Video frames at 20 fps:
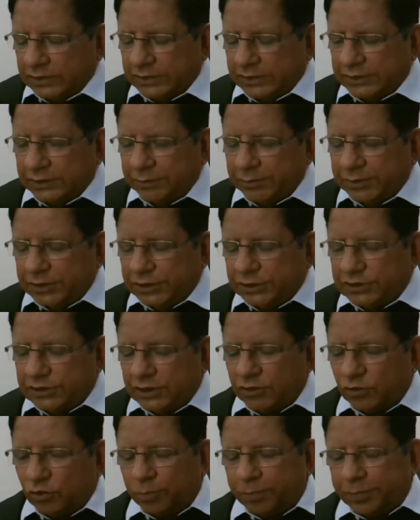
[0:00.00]
the
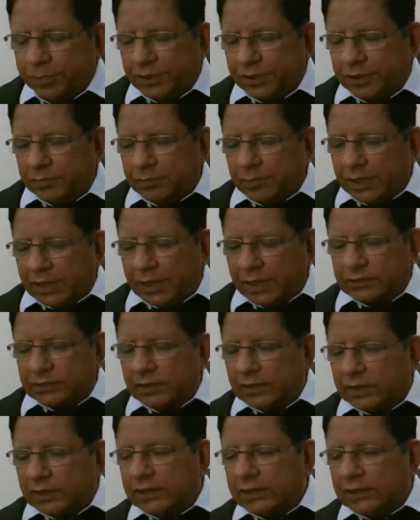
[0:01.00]
initial opening remark,